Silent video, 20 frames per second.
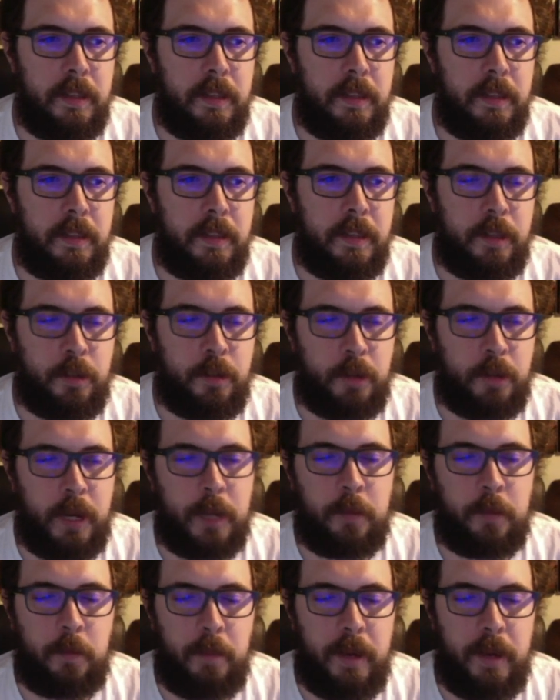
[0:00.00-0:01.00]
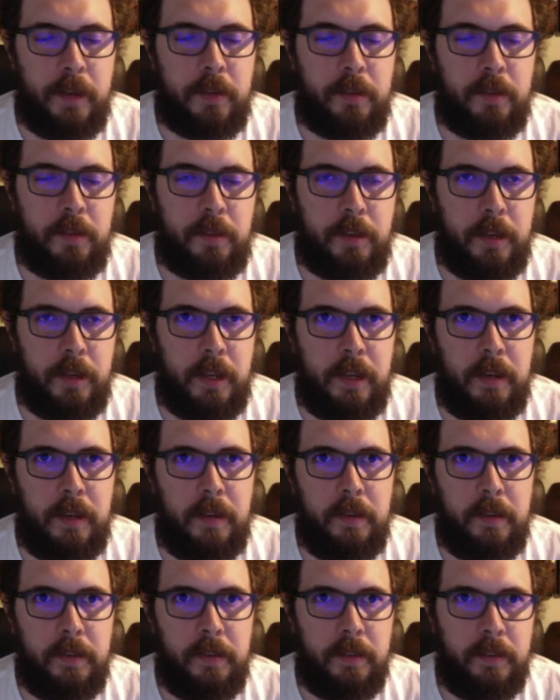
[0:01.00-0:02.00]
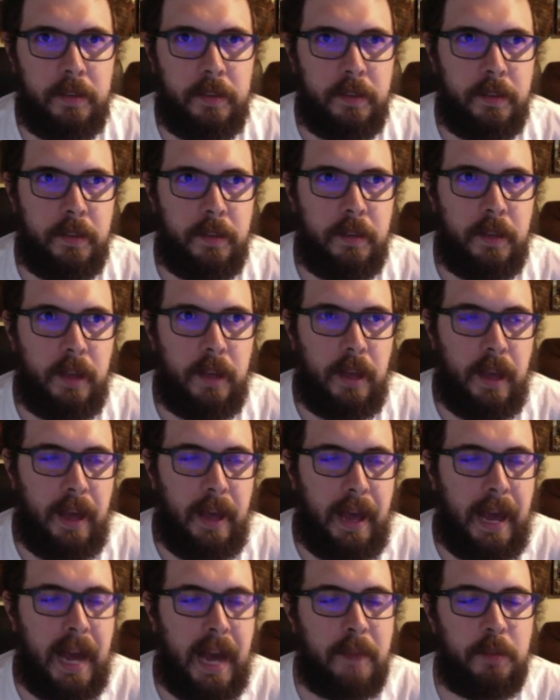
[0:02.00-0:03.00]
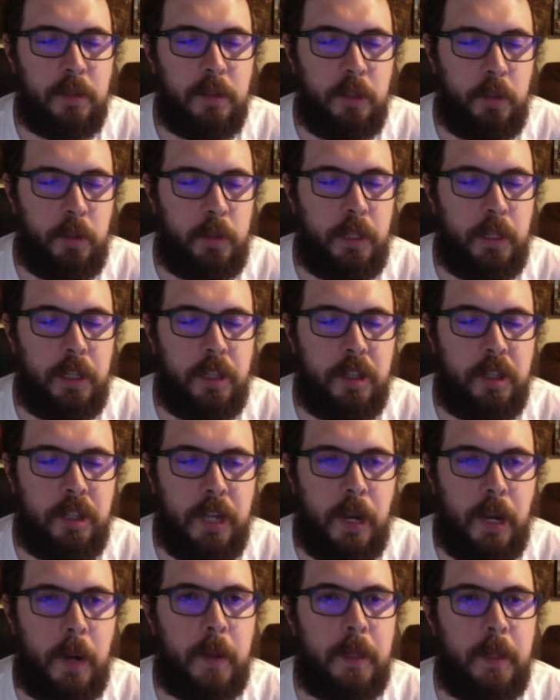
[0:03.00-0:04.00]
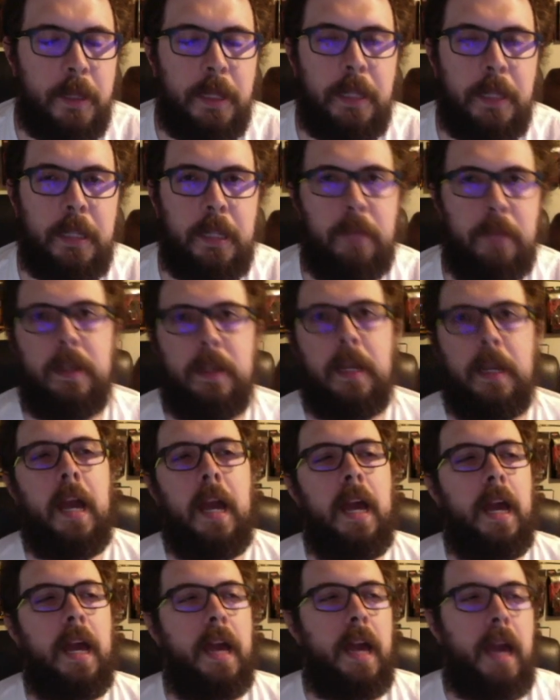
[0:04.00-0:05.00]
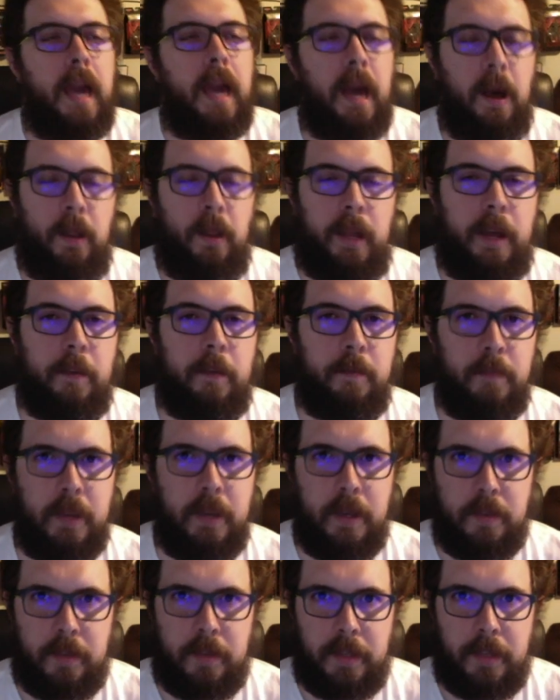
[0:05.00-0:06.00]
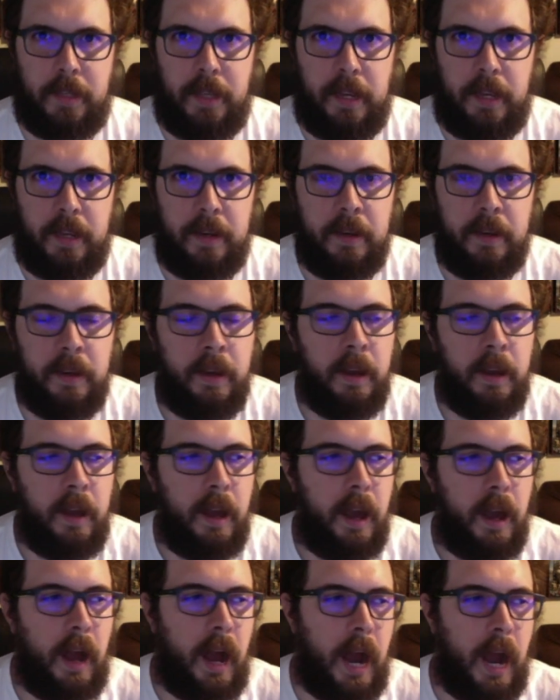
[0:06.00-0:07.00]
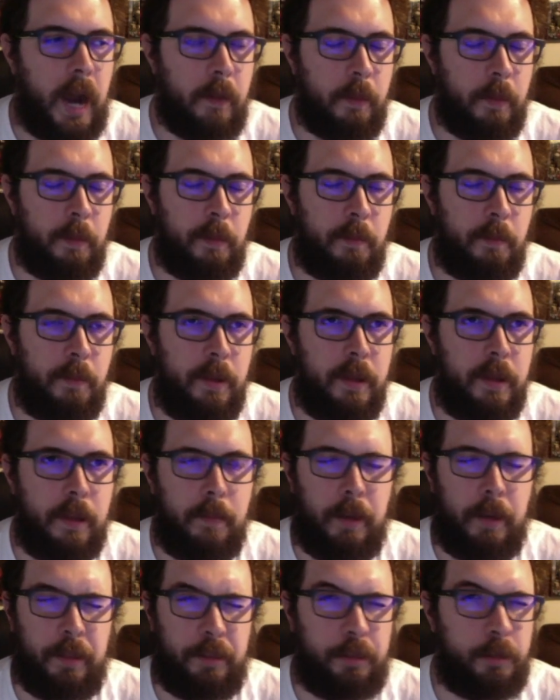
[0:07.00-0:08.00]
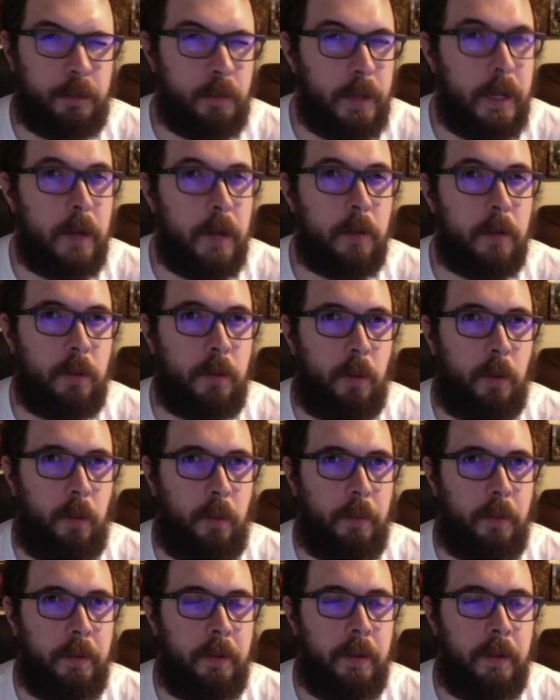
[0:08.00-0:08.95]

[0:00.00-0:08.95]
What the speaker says: The transformation scene absolutely scared the living hell out of me as a kid. I remember being about 3 years old,